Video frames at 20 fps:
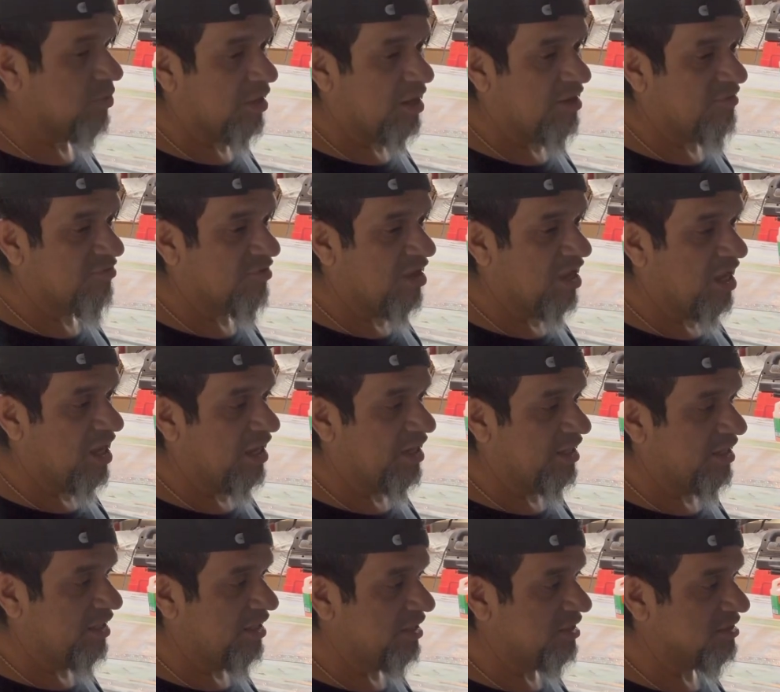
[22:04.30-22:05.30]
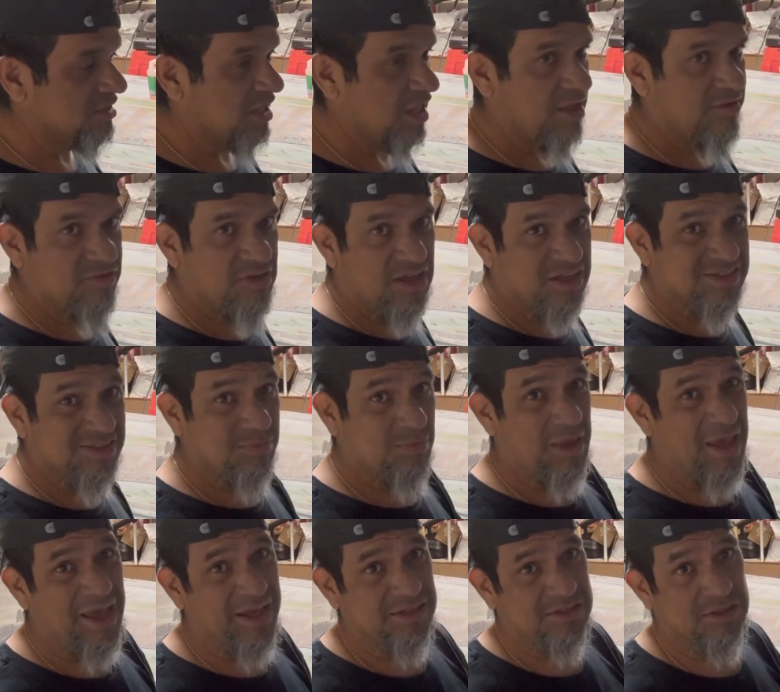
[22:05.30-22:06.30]
I've got is I've got some
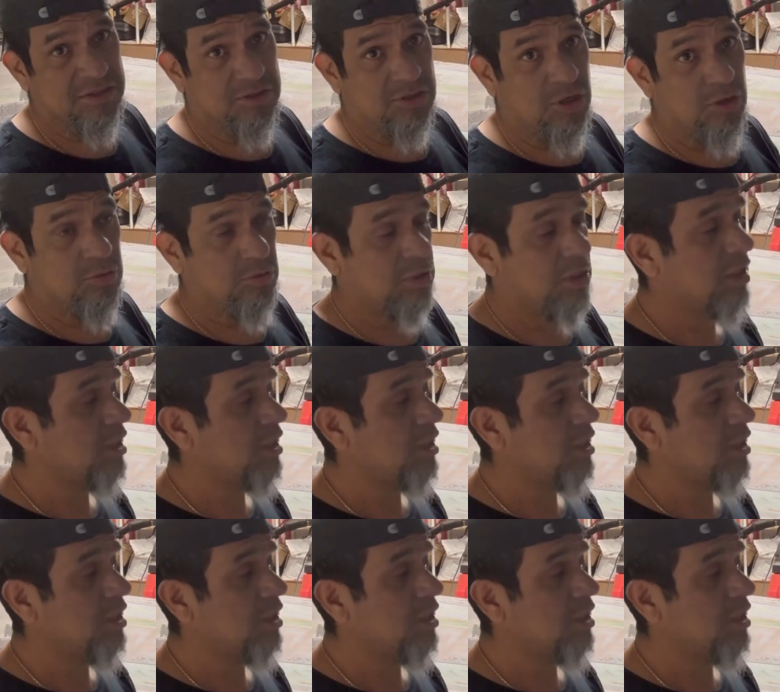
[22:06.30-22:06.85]
acetone,